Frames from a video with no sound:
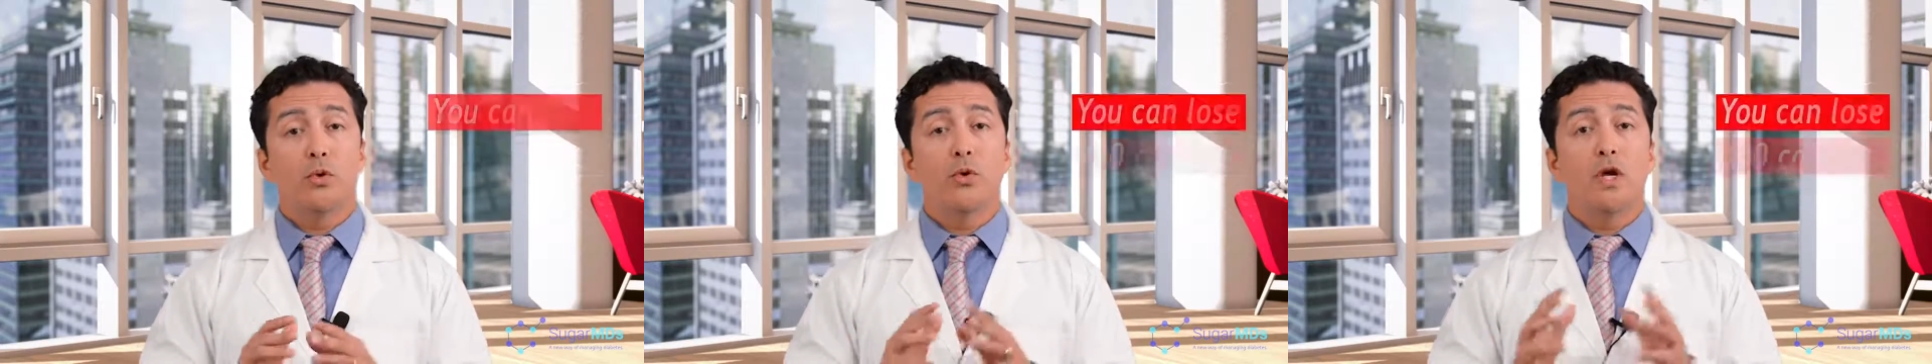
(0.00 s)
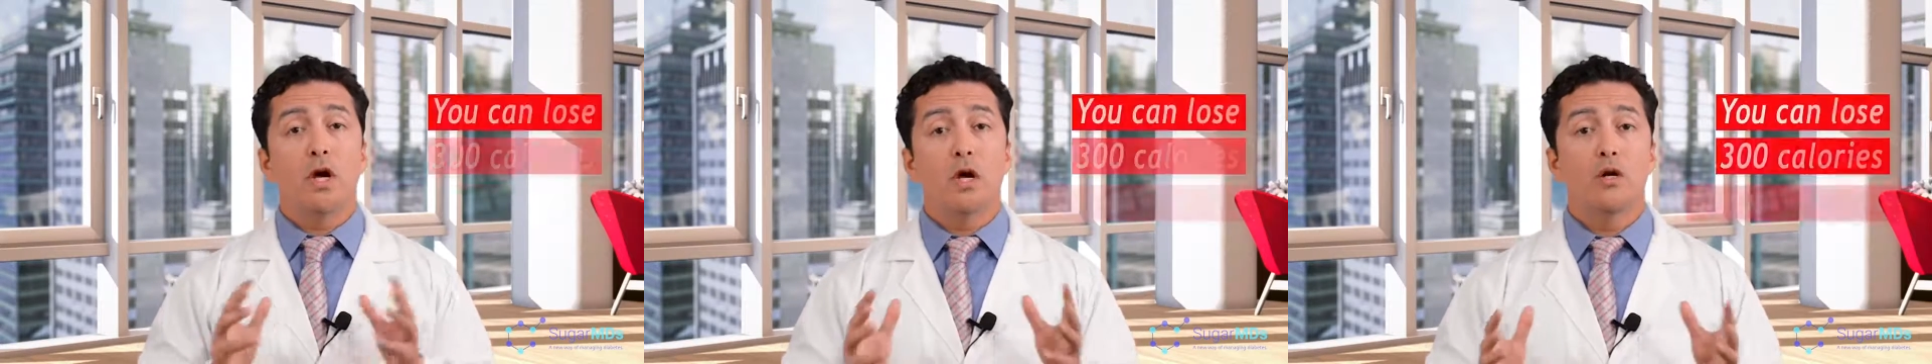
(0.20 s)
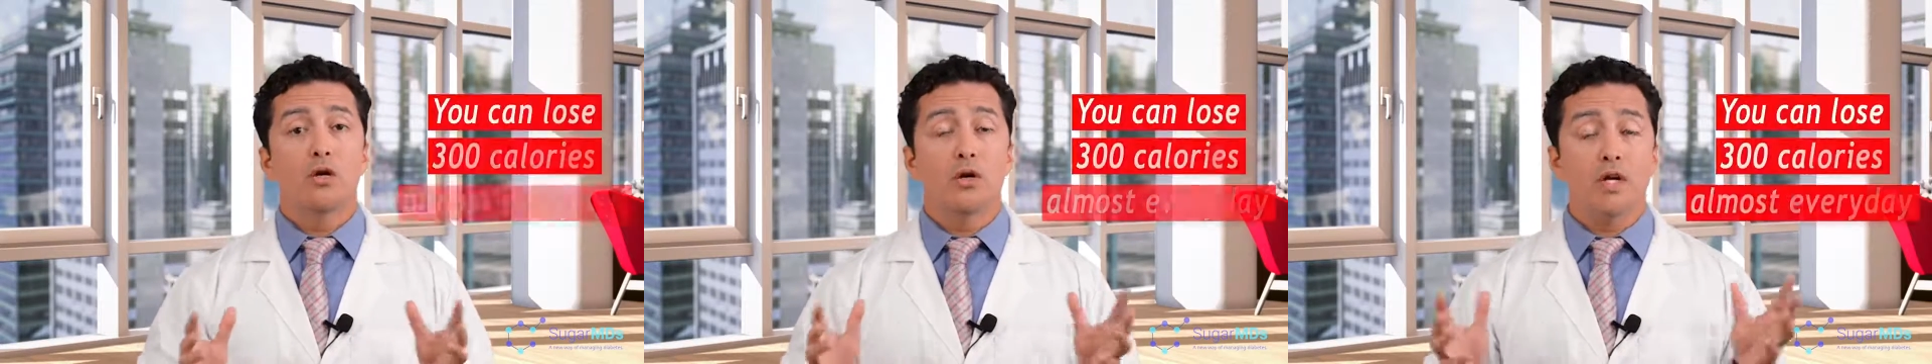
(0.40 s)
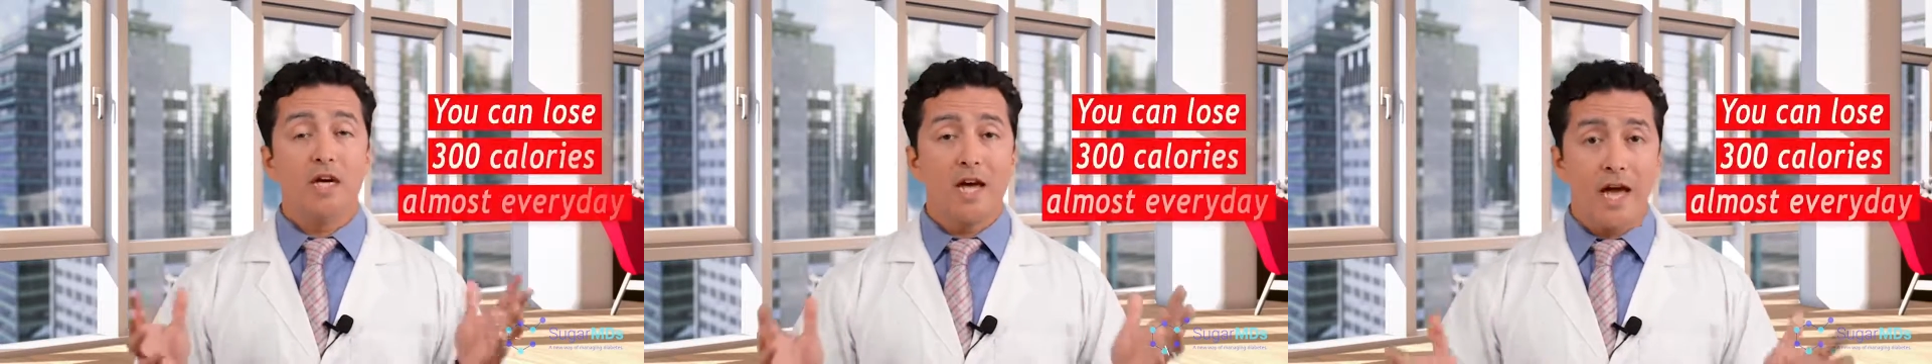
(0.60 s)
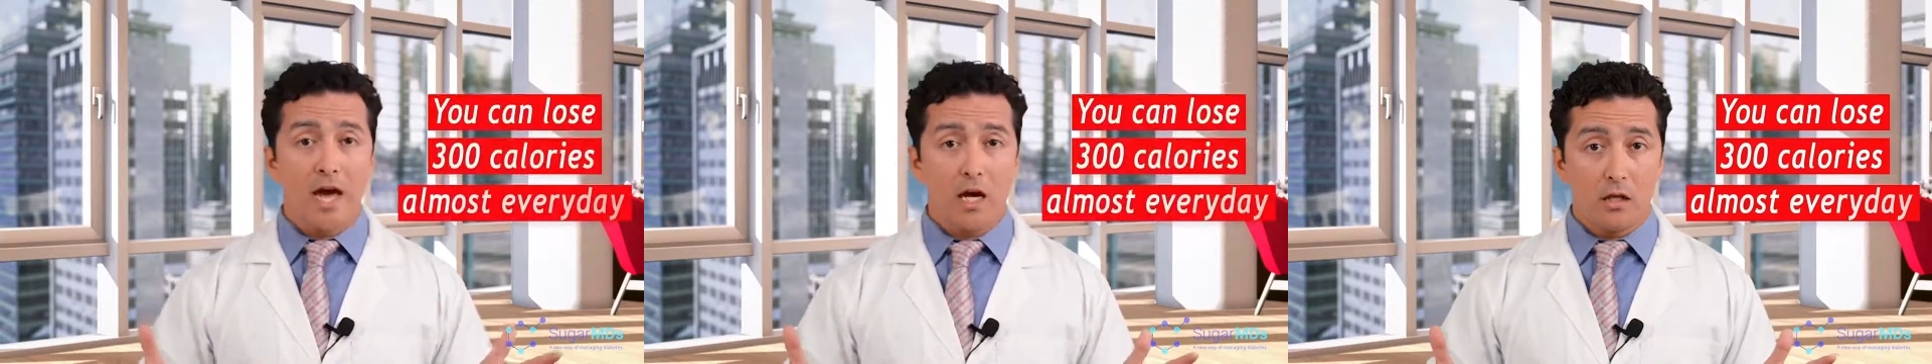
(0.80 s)
300
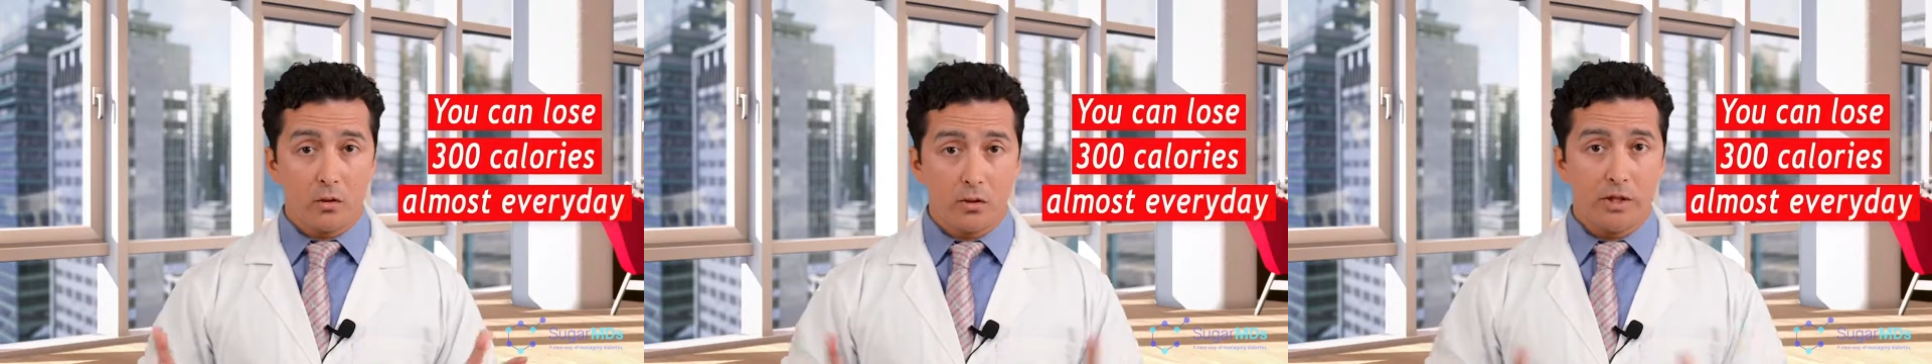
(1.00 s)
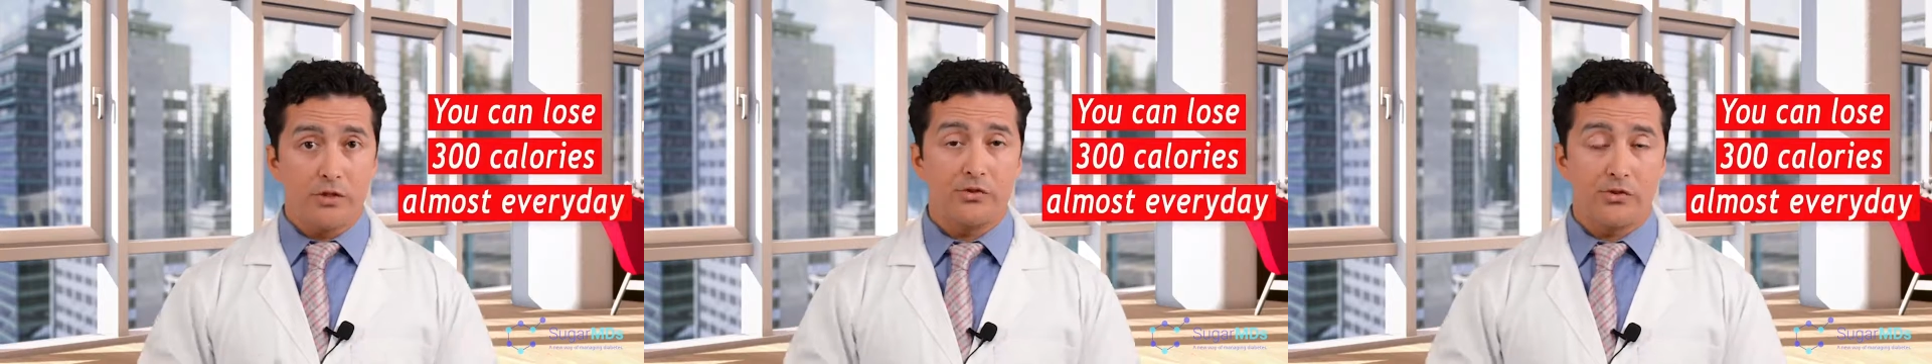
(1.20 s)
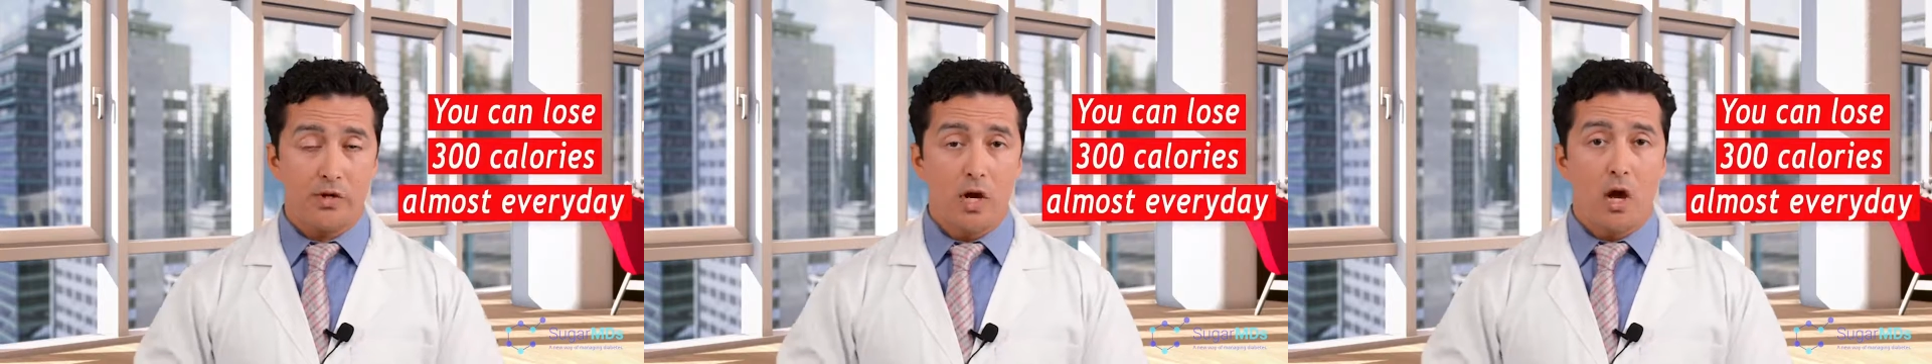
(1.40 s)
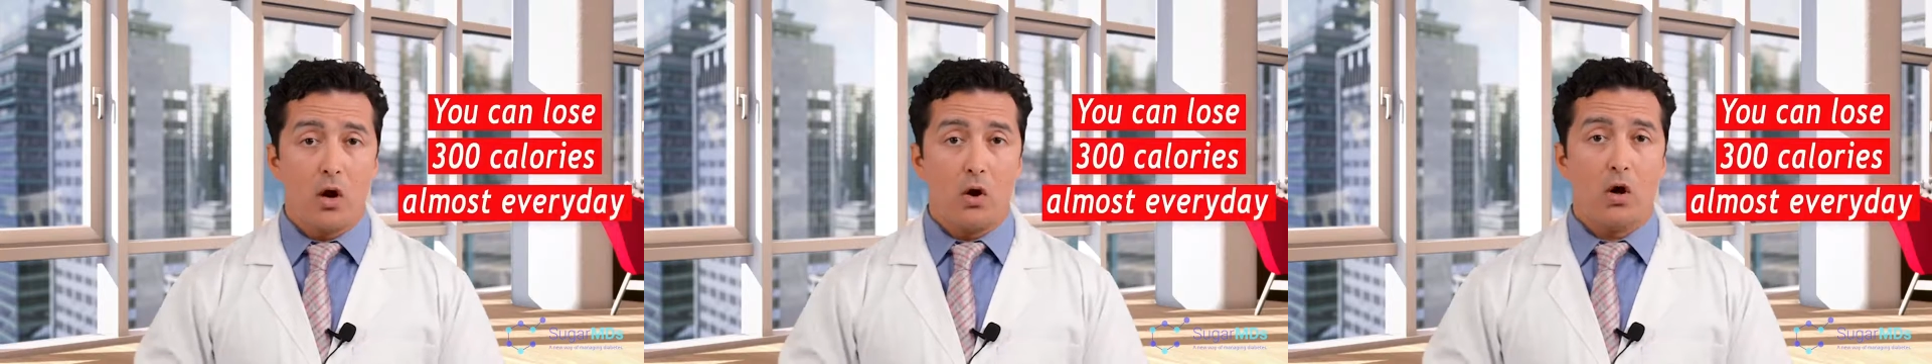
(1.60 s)
calories